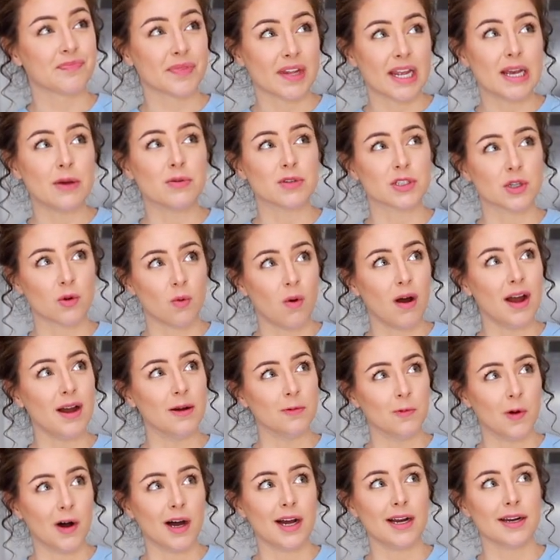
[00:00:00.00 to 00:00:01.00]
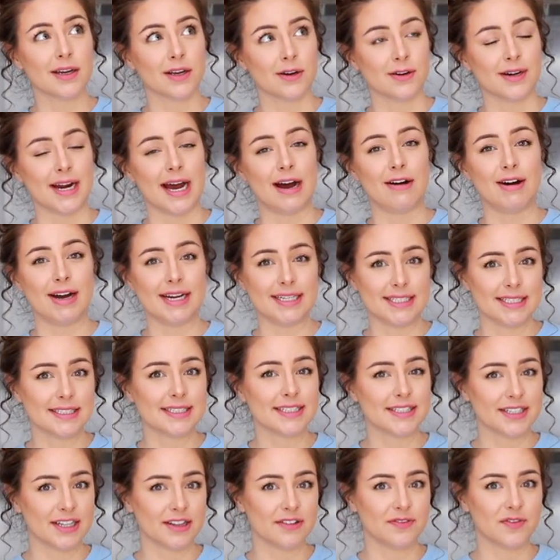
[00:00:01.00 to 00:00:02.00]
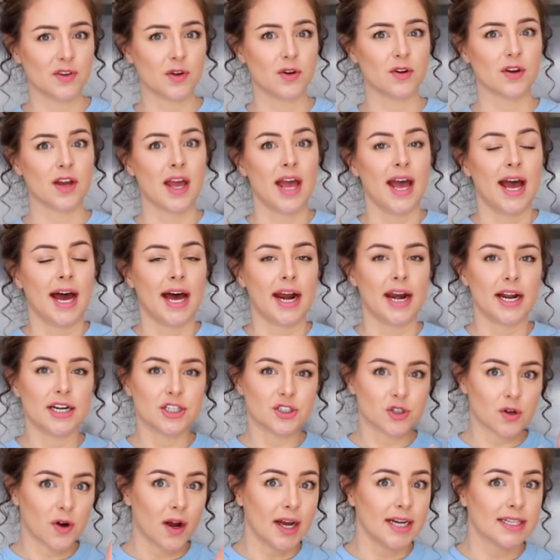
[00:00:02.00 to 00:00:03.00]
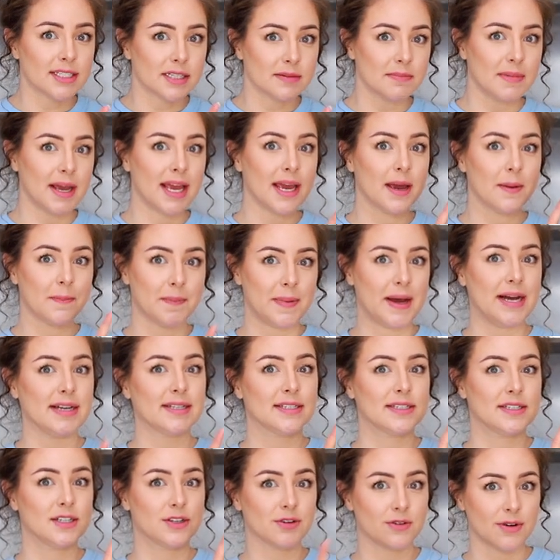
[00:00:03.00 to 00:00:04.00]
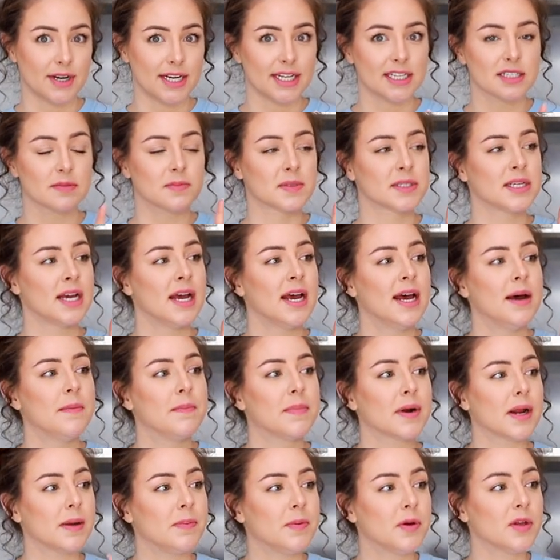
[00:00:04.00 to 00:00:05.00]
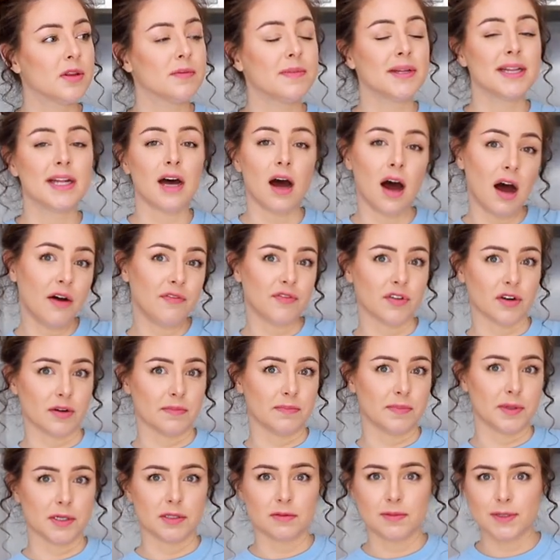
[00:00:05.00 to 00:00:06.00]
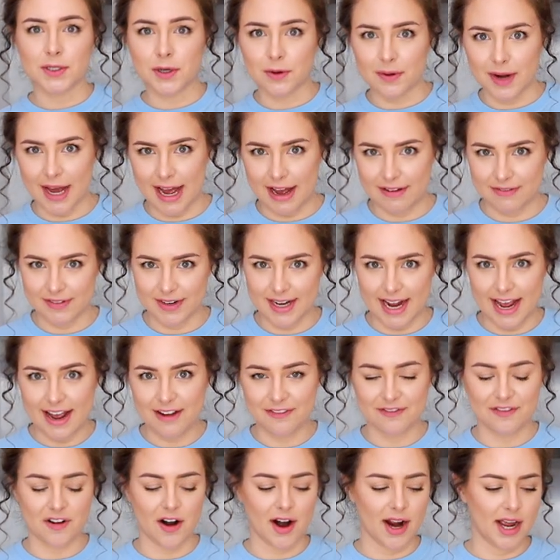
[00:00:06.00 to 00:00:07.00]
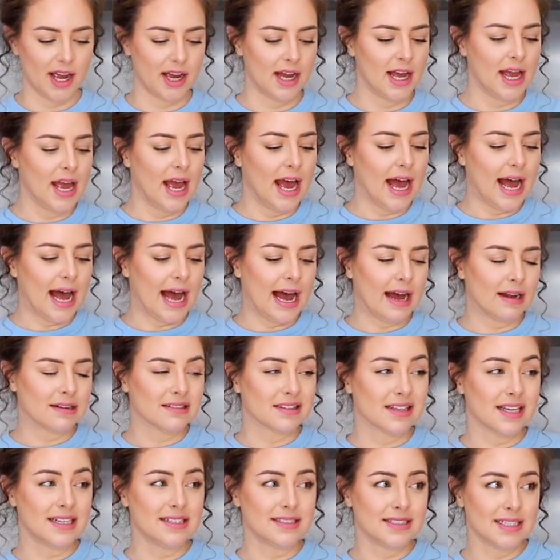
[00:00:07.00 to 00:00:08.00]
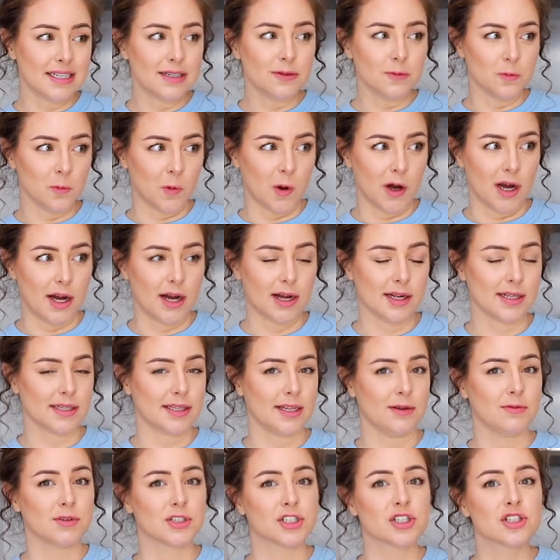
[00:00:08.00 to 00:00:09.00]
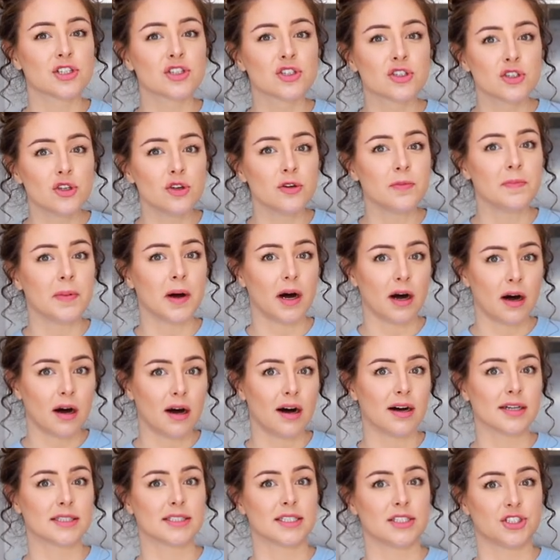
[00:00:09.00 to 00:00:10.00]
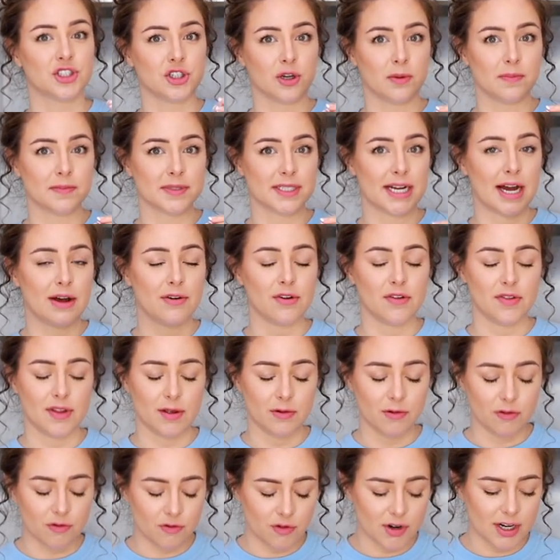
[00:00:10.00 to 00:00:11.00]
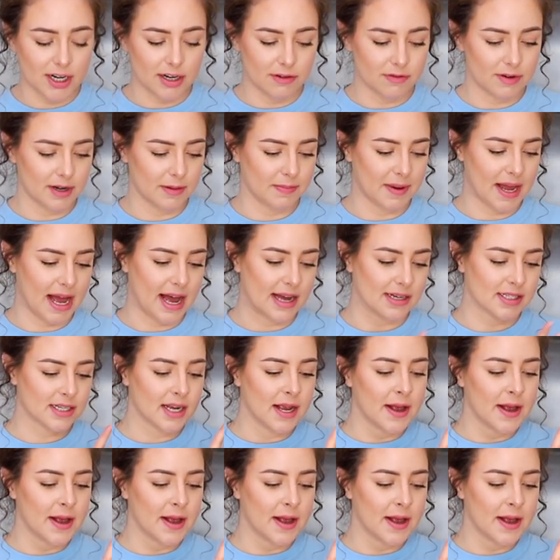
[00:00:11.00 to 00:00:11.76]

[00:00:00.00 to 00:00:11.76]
It was quite a while ago now. I did another vlog and I tried to make pasta crisps, but I put them in the oven because we don't have an air fryer. And they didn't work. They were super hard to chomp down on. They were really, really bad.